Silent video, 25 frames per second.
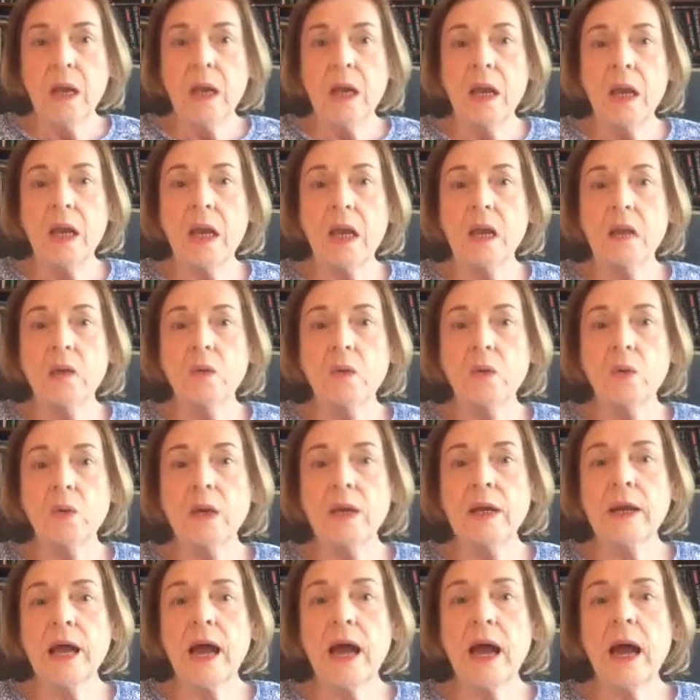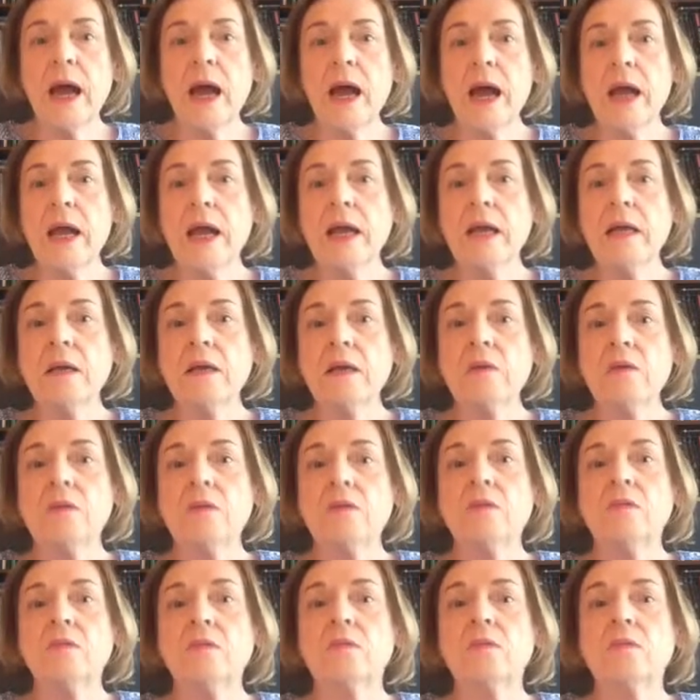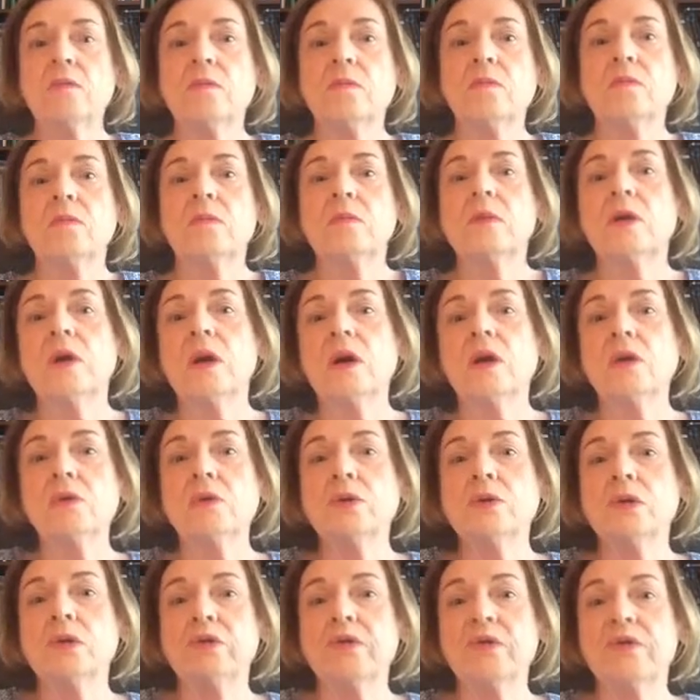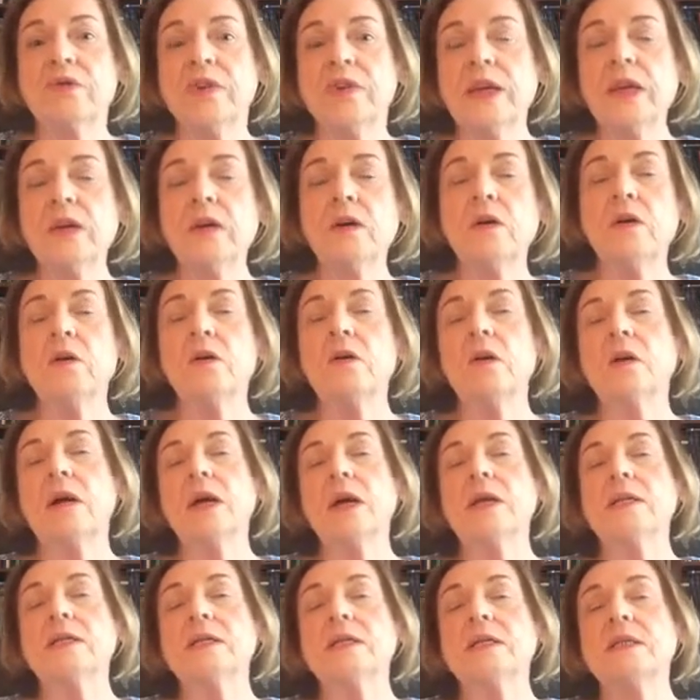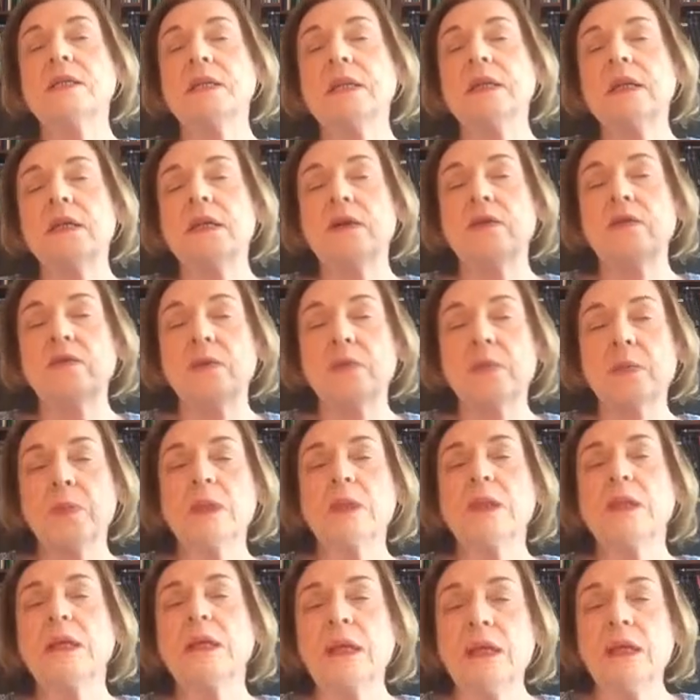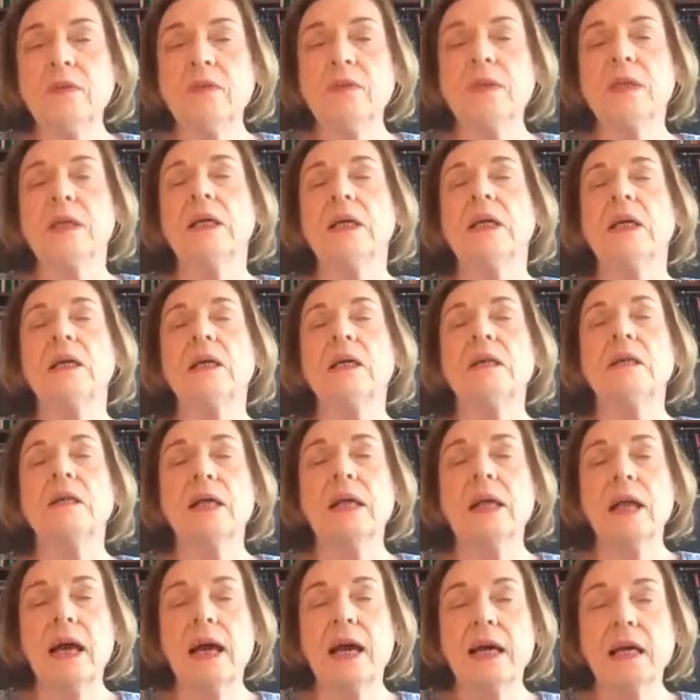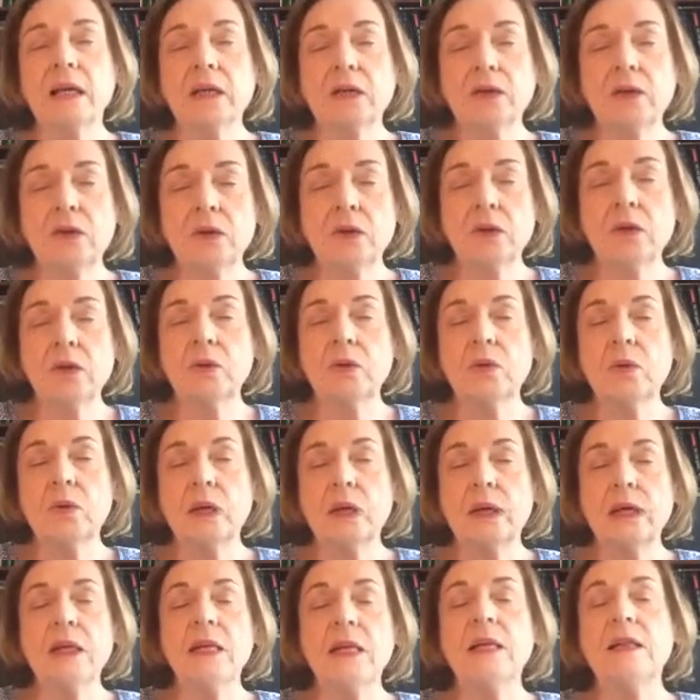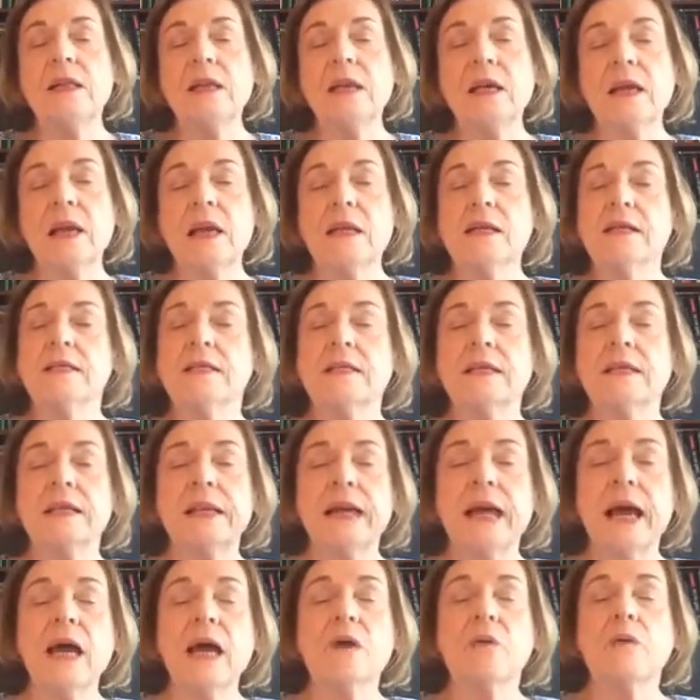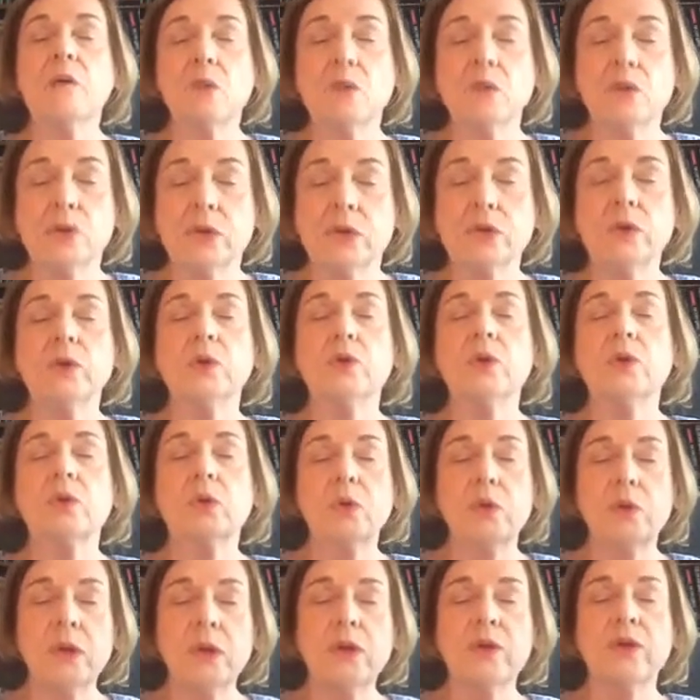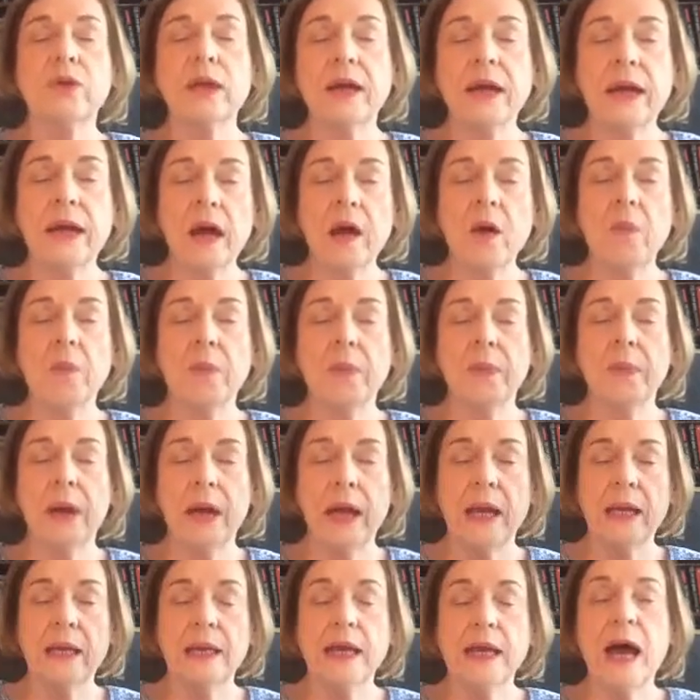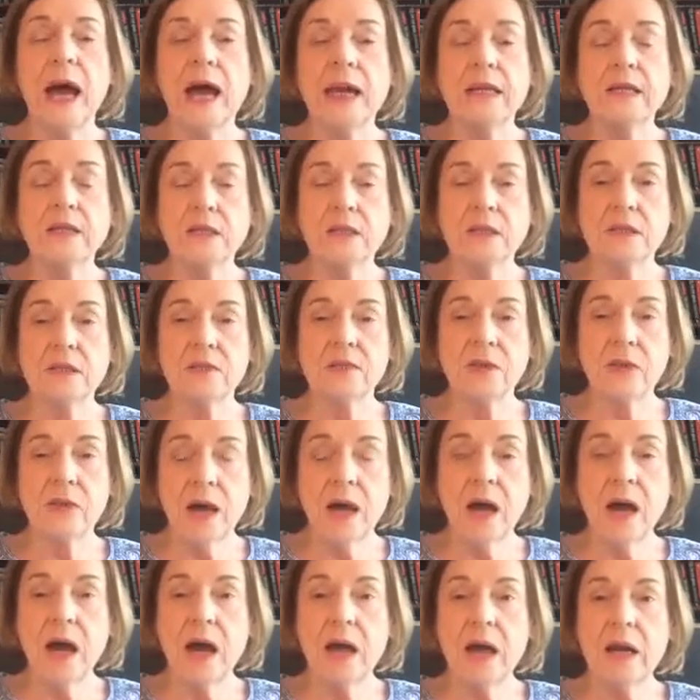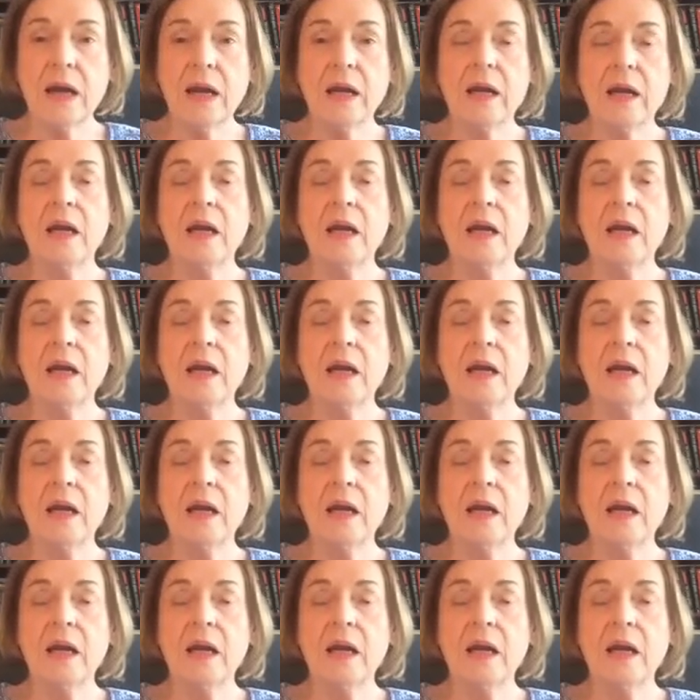And when I go to fear instead of believing that I can do anything I set out to with the help and guidance of God,